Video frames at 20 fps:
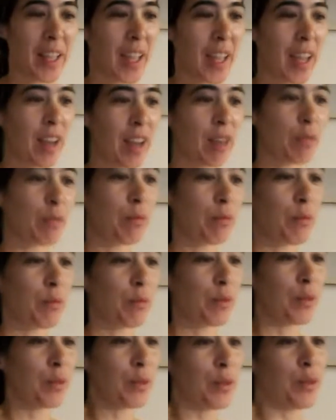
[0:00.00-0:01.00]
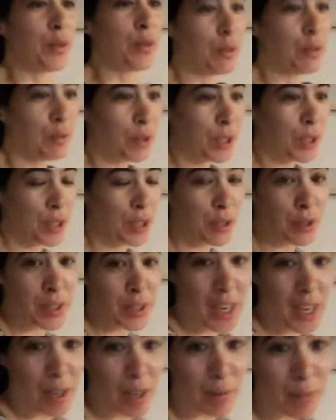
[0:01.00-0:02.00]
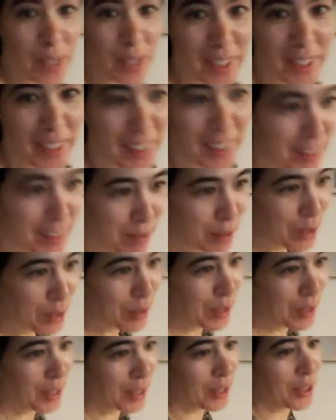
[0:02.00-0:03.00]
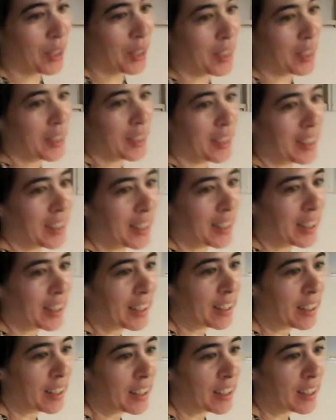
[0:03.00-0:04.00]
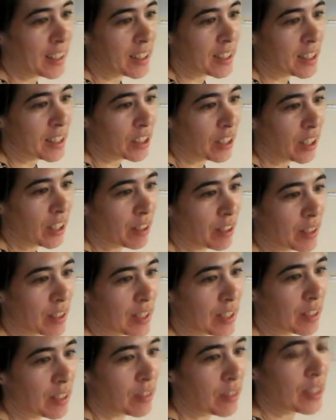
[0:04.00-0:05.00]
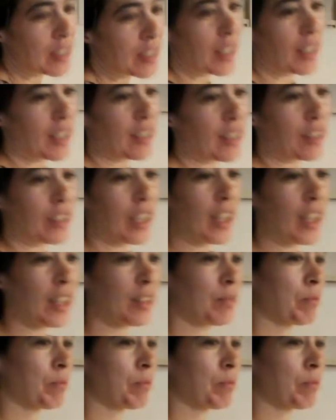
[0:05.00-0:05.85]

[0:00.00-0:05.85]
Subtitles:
And we're gonna do the timeline now, and we're doing it correctly. All right. Instagram. Let's see if you can see that. Okay.